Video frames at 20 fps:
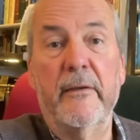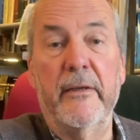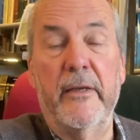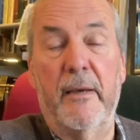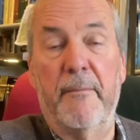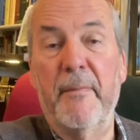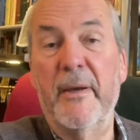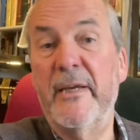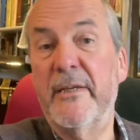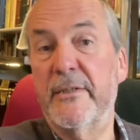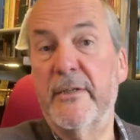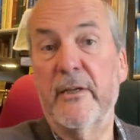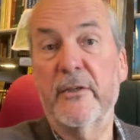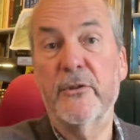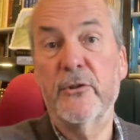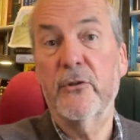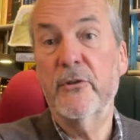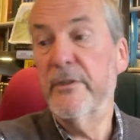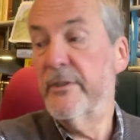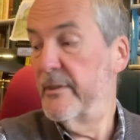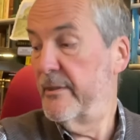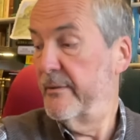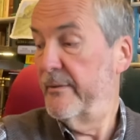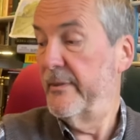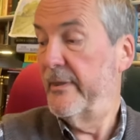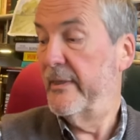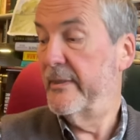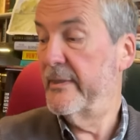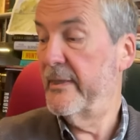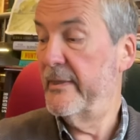you makes your choice,
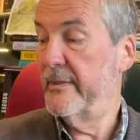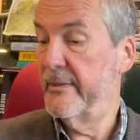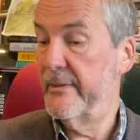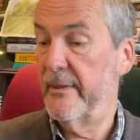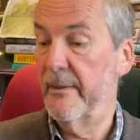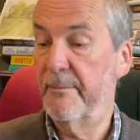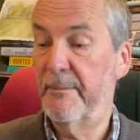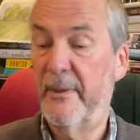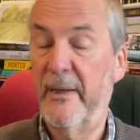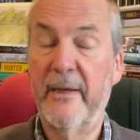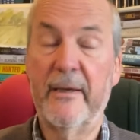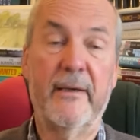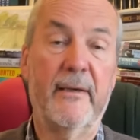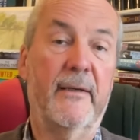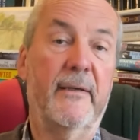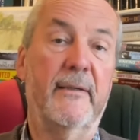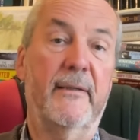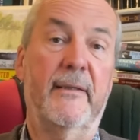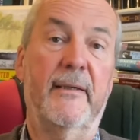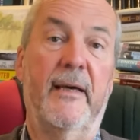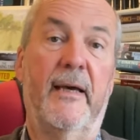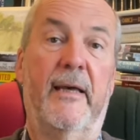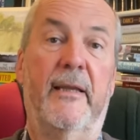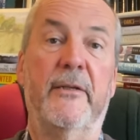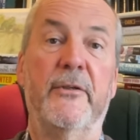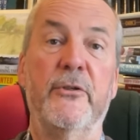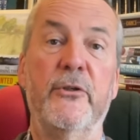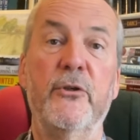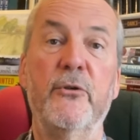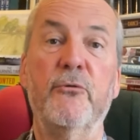you takes your pick,
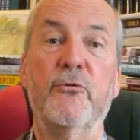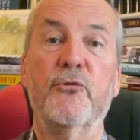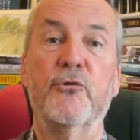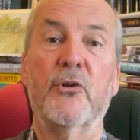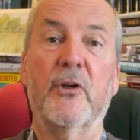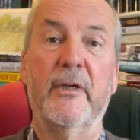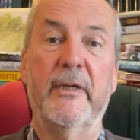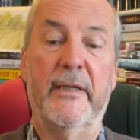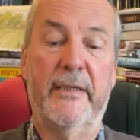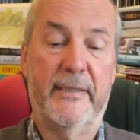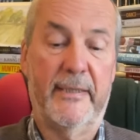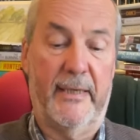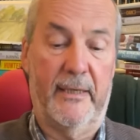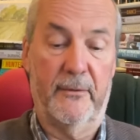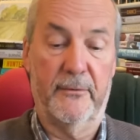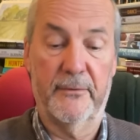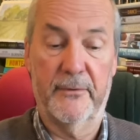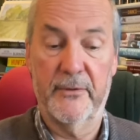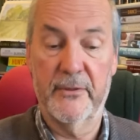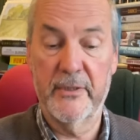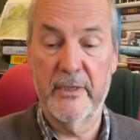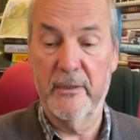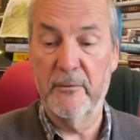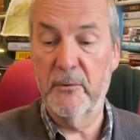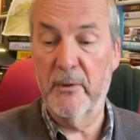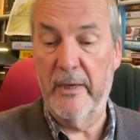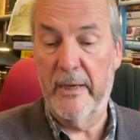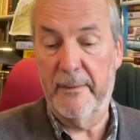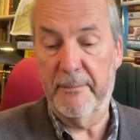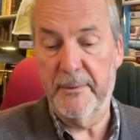and you try it out and see
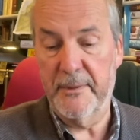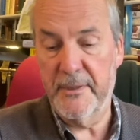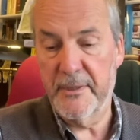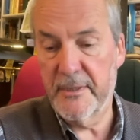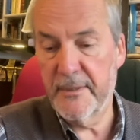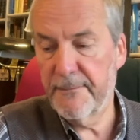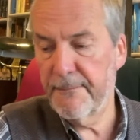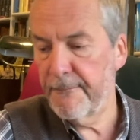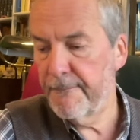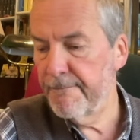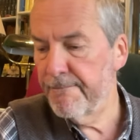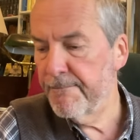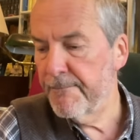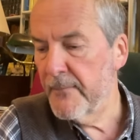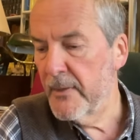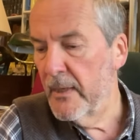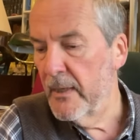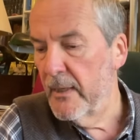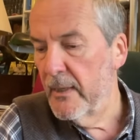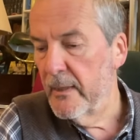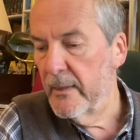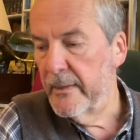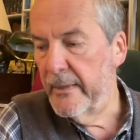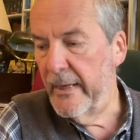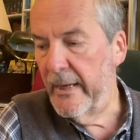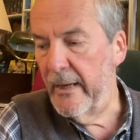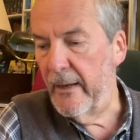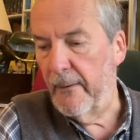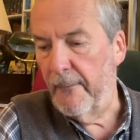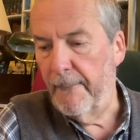what happens.
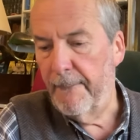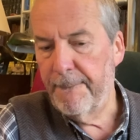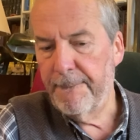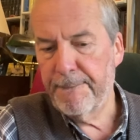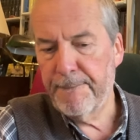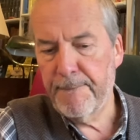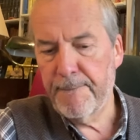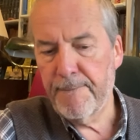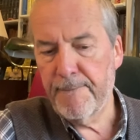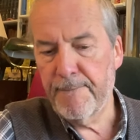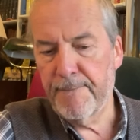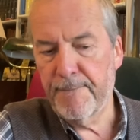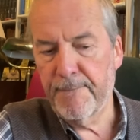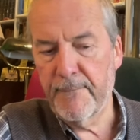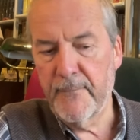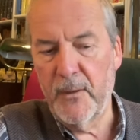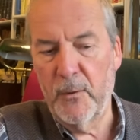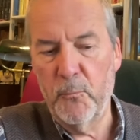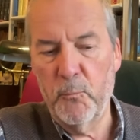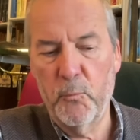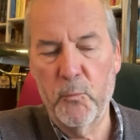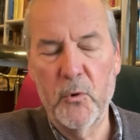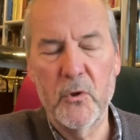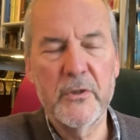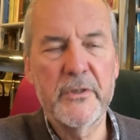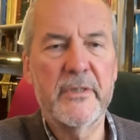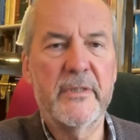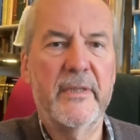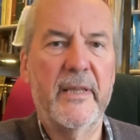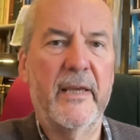Now,
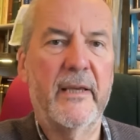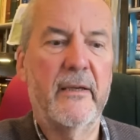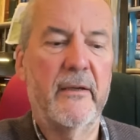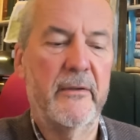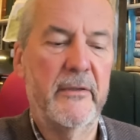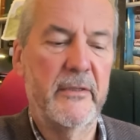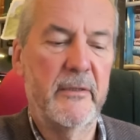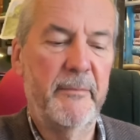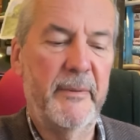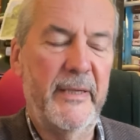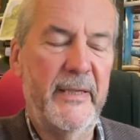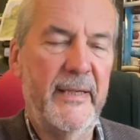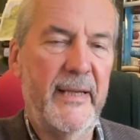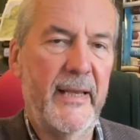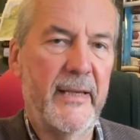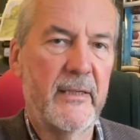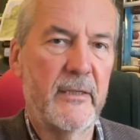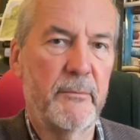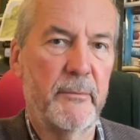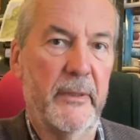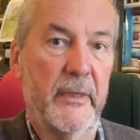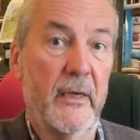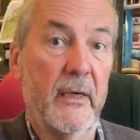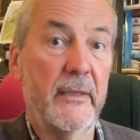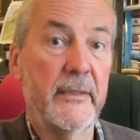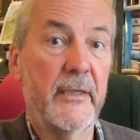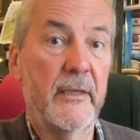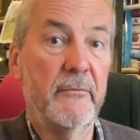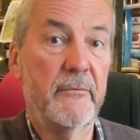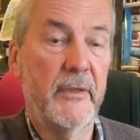what's there going to be next week?
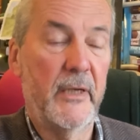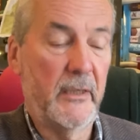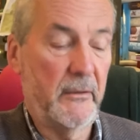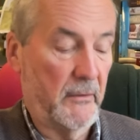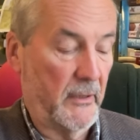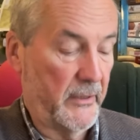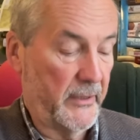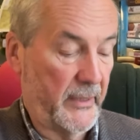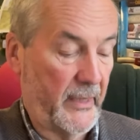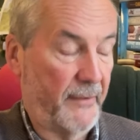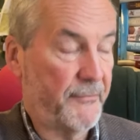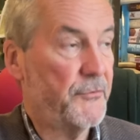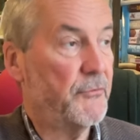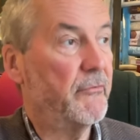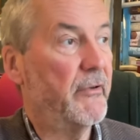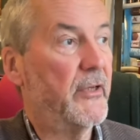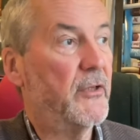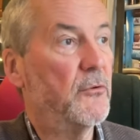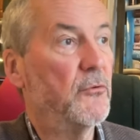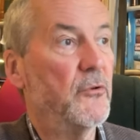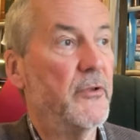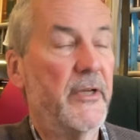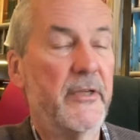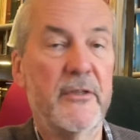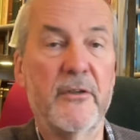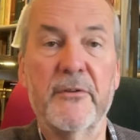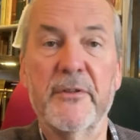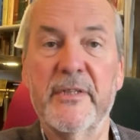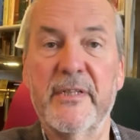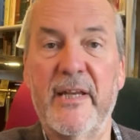I don't know. I'm going to have to record
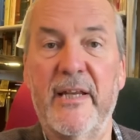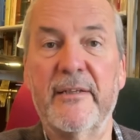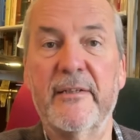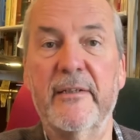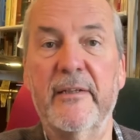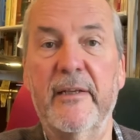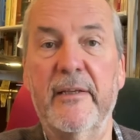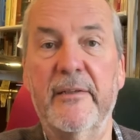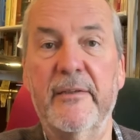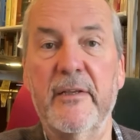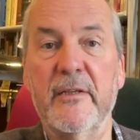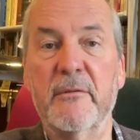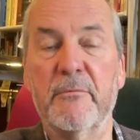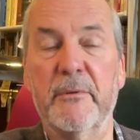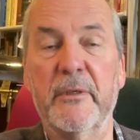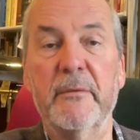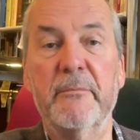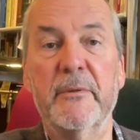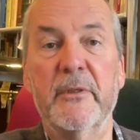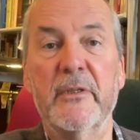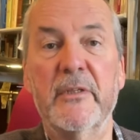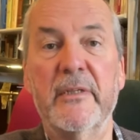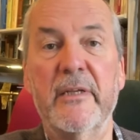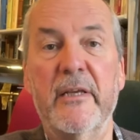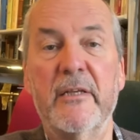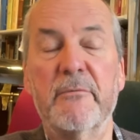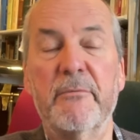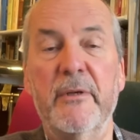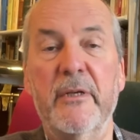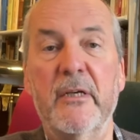it on Saturday this week because next